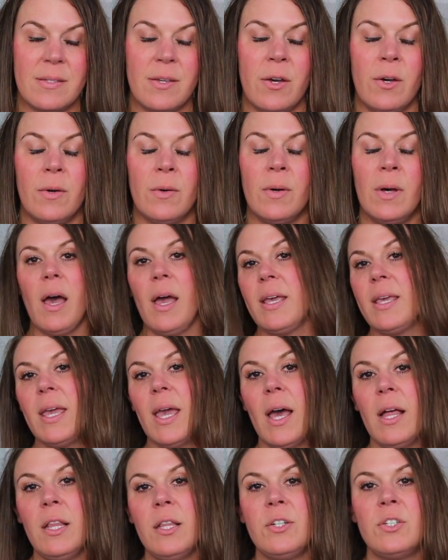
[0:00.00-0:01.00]
So I
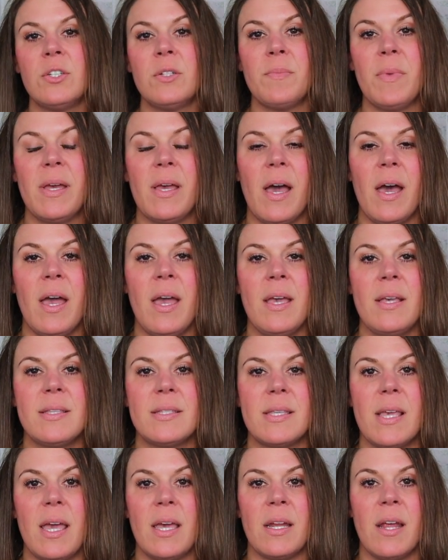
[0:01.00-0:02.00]
calendar my
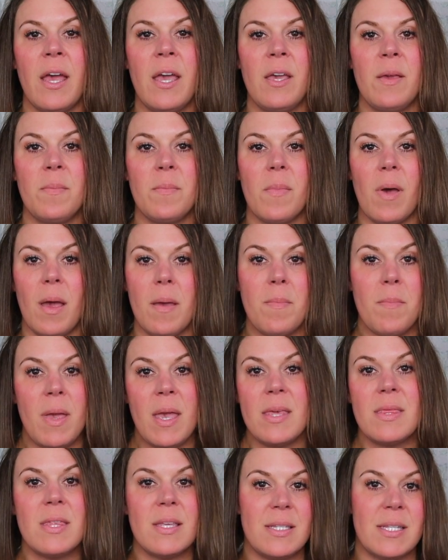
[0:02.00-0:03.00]
hikes and I, I
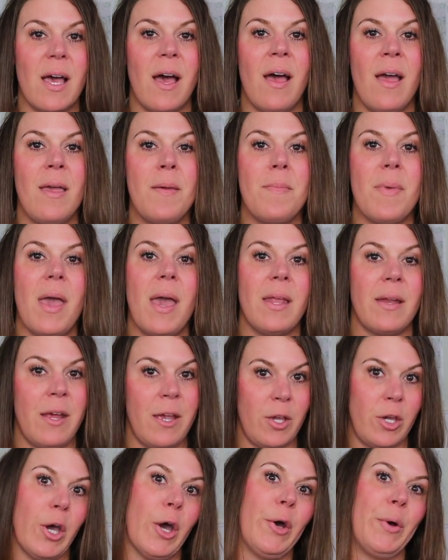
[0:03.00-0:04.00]
make the time and
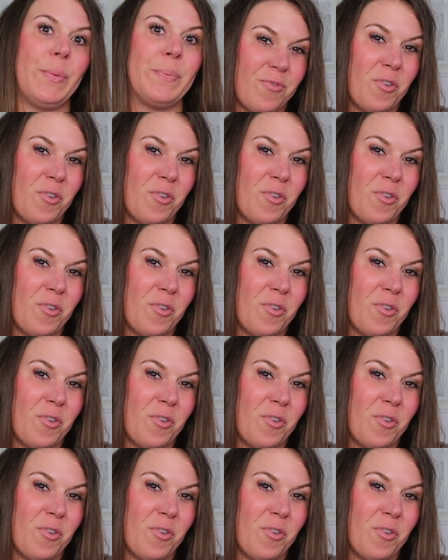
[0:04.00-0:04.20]
I go.